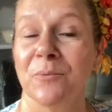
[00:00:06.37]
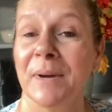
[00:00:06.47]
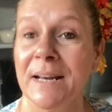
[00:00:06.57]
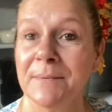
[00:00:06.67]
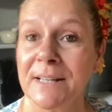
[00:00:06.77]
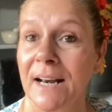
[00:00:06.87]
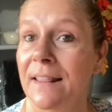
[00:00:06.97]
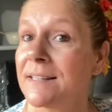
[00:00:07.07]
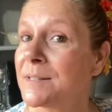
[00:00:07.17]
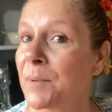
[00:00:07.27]
My name is Claire,
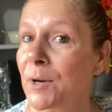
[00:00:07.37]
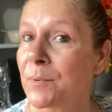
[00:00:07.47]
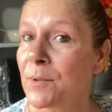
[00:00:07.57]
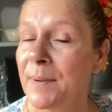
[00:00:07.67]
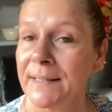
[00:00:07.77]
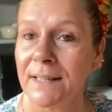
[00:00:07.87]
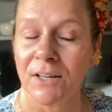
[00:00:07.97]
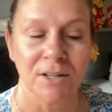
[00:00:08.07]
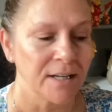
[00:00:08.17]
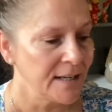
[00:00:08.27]
this is Polly Put the Petal
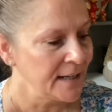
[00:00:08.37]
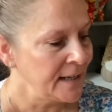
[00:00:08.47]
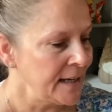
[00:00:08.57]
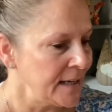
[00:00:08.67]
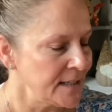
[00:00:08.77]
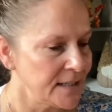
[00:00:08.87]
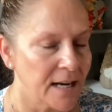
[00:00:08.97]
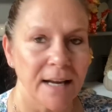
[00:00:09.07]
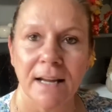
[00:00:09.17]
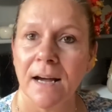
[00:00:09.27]
on, and
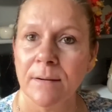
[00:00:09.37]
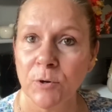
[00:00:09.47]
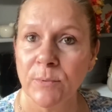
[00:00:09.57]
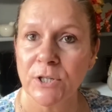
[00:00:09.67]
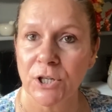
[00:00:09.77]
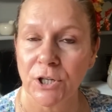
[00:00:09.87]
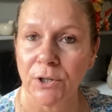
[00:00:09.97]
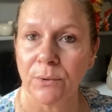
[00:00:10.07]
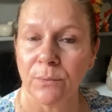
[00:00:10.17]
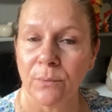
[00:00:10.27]
today I'm coming to
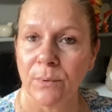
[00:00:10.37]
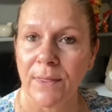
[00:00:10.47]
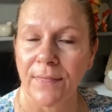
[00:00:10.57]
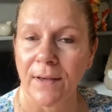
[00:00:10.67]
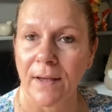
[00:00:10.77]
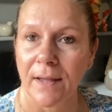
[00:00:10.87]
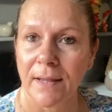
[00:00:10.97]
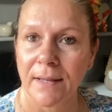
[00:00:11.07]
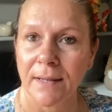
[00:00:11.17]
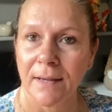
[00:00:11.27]
you with
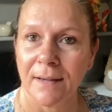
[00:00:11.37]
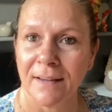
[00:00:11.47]
a